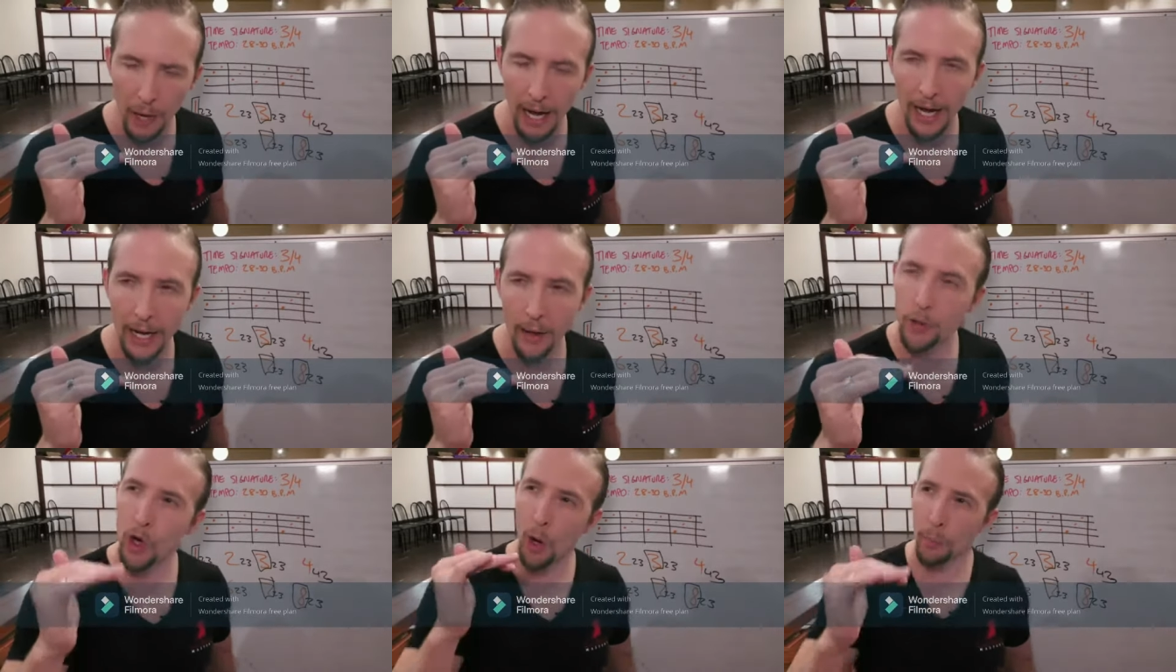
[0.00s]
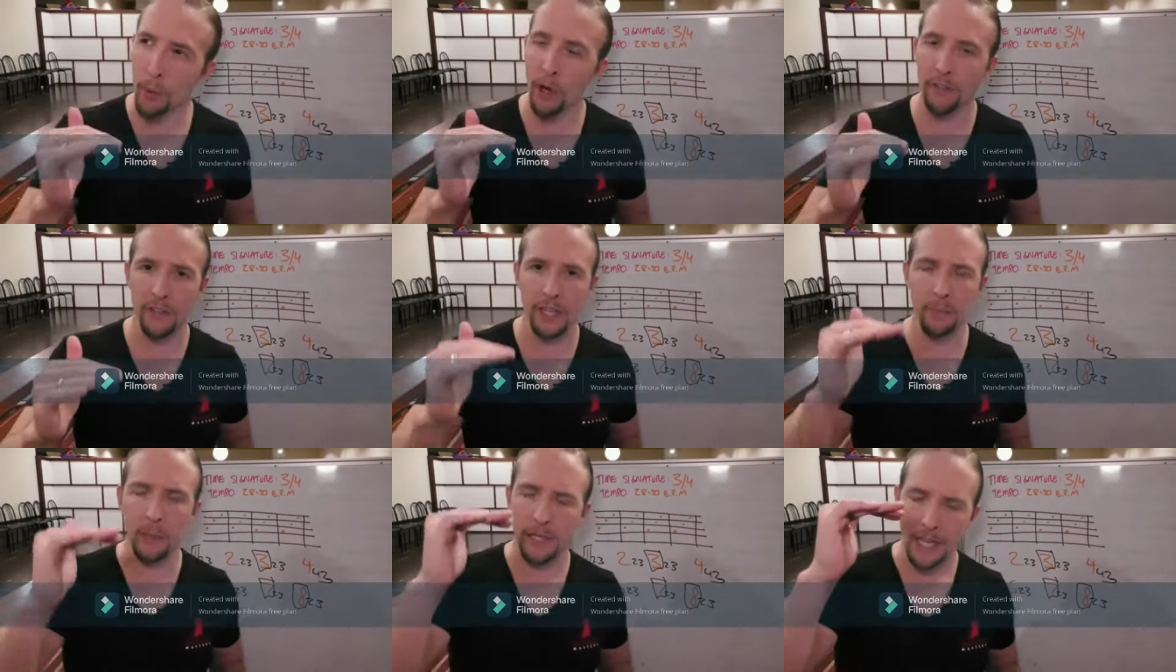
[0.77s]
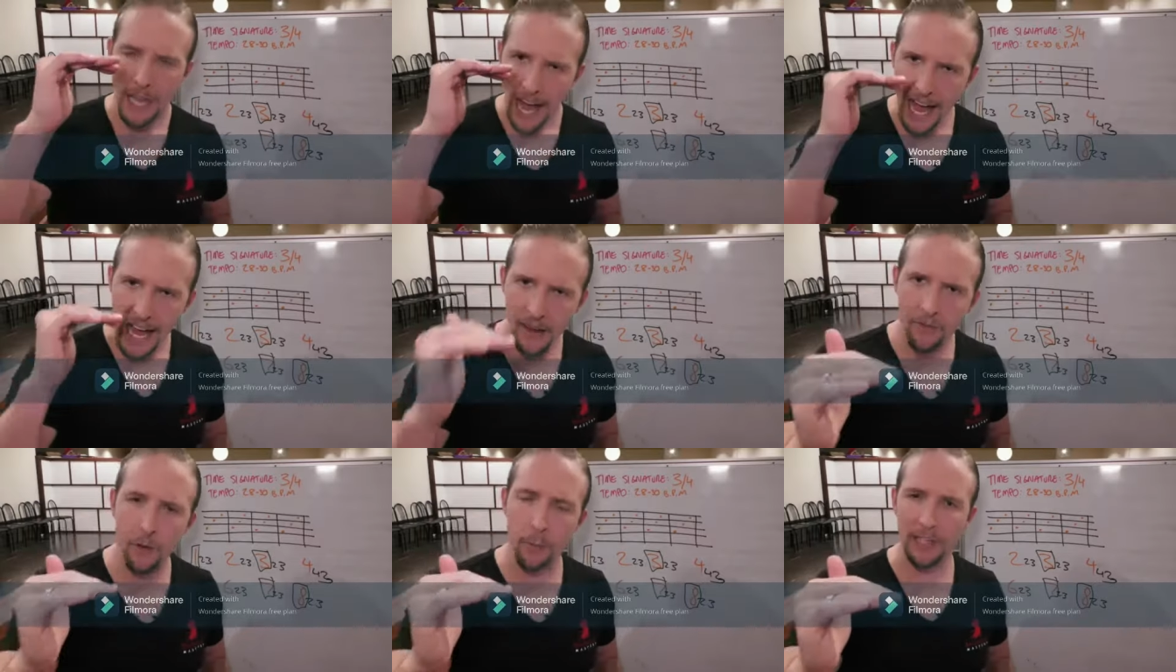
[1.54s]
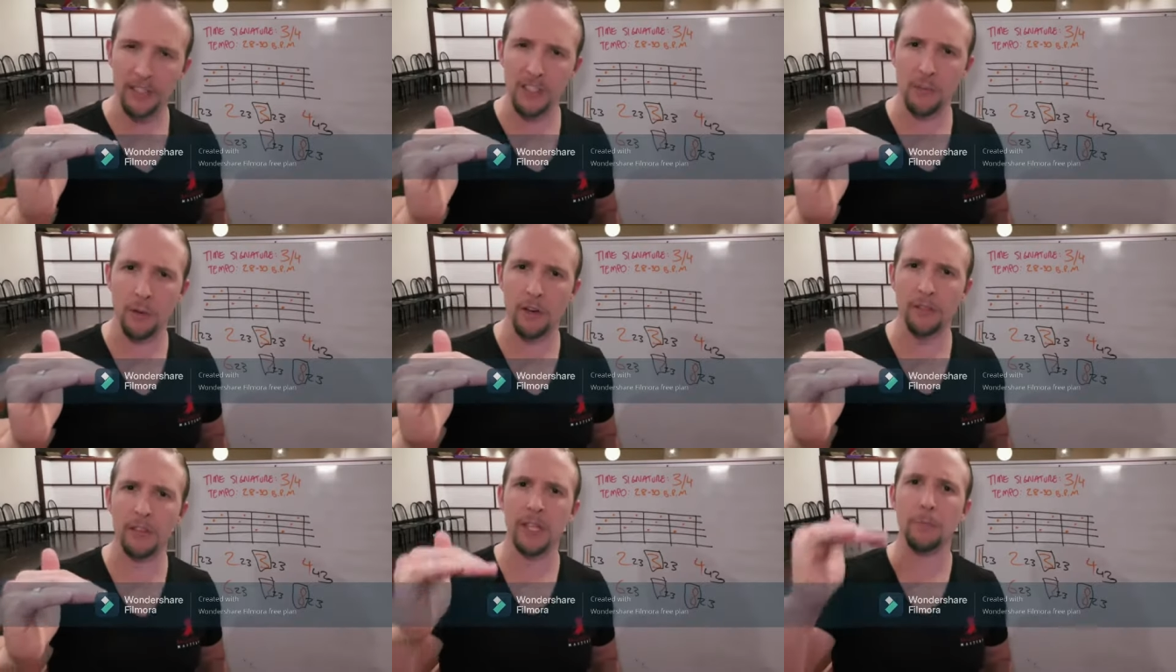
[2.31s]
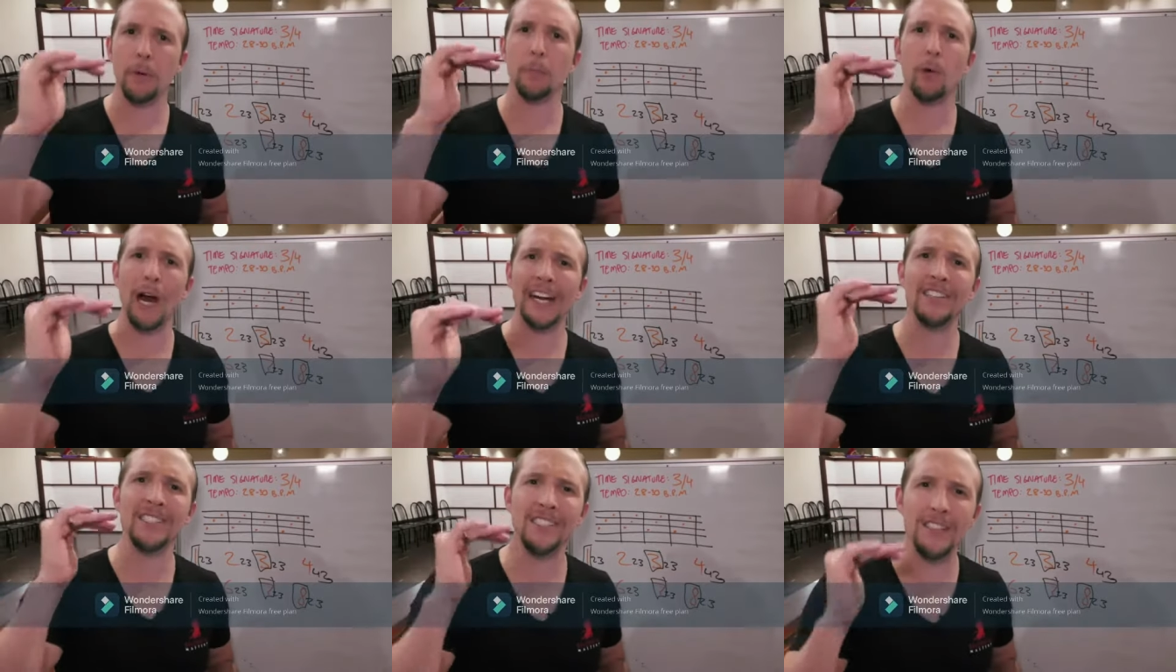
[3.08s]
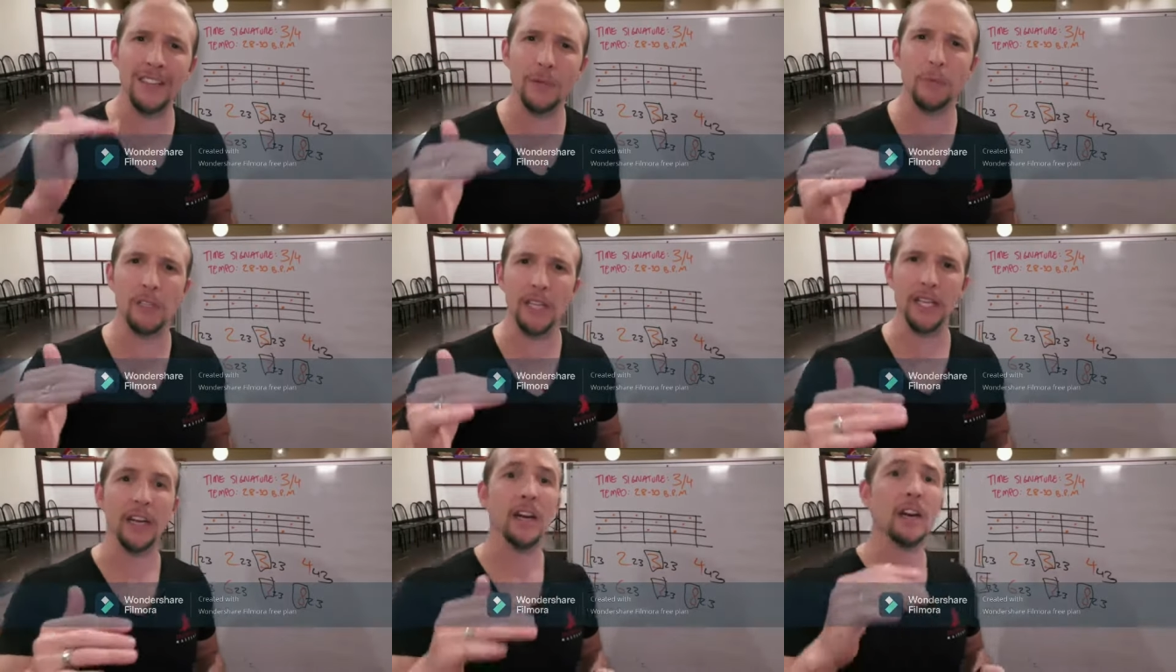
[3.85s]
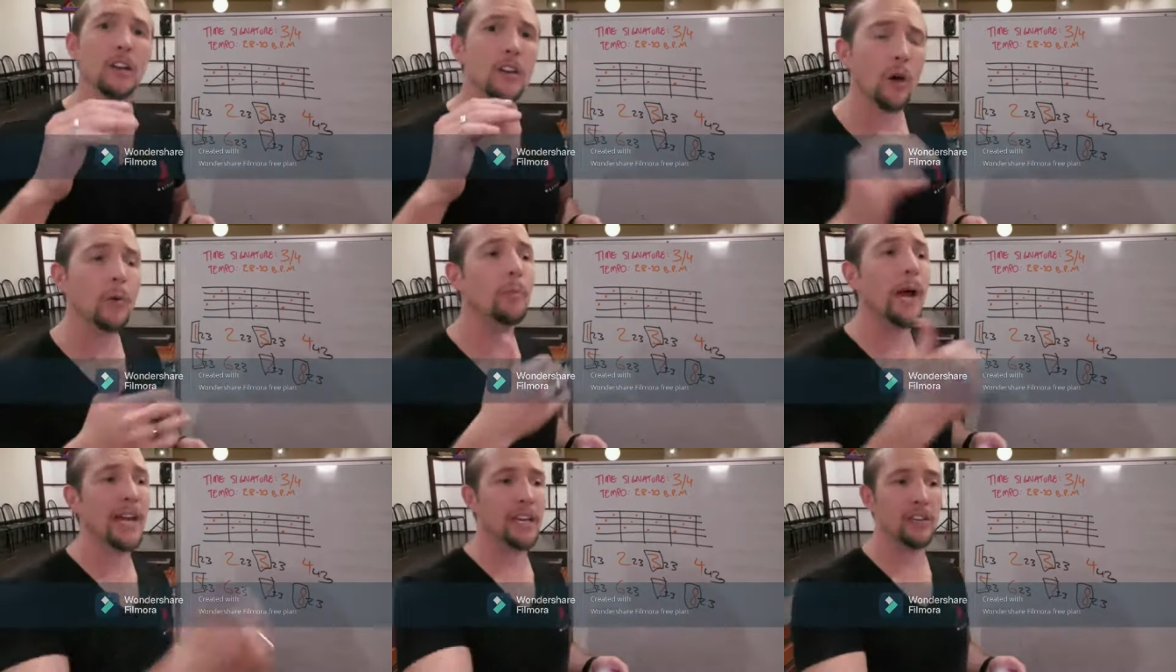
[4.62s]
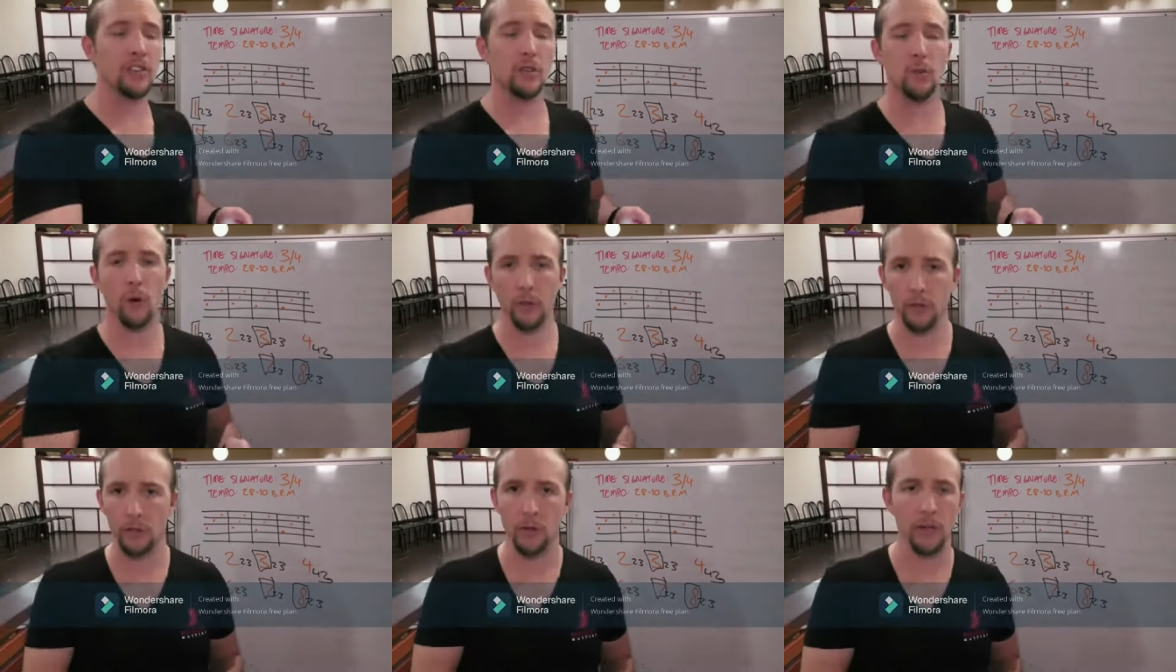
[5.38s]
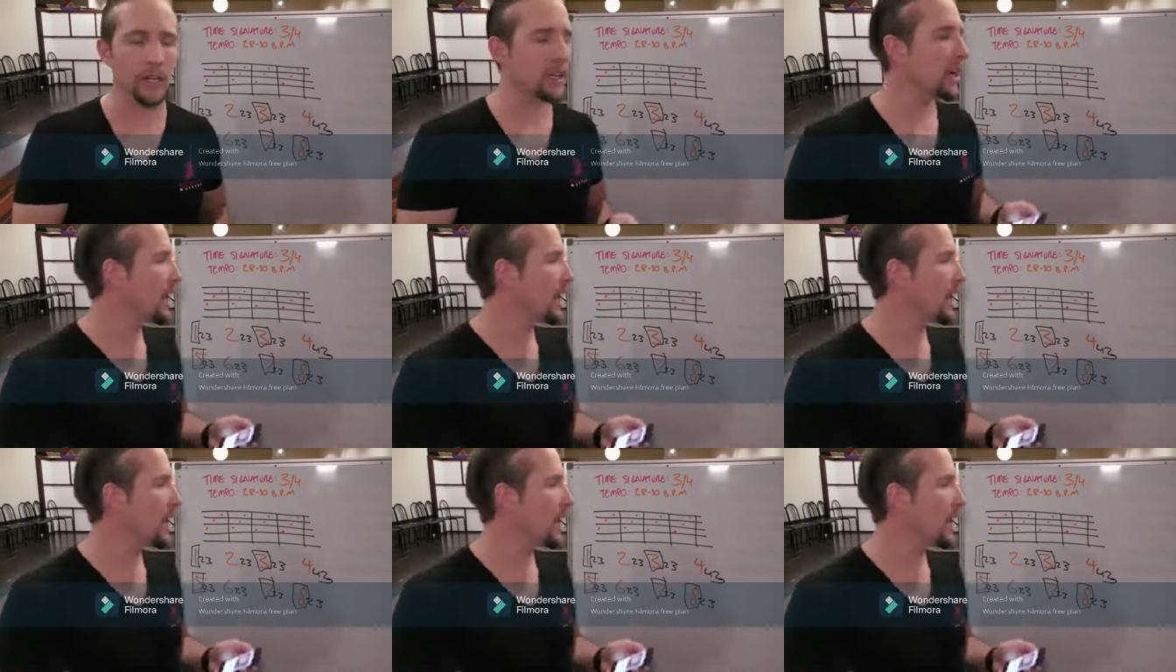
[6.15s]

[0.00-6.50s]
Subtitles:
not perfectly, but aim for practicing perfectly, but practice deliberately. Go back into what you're doing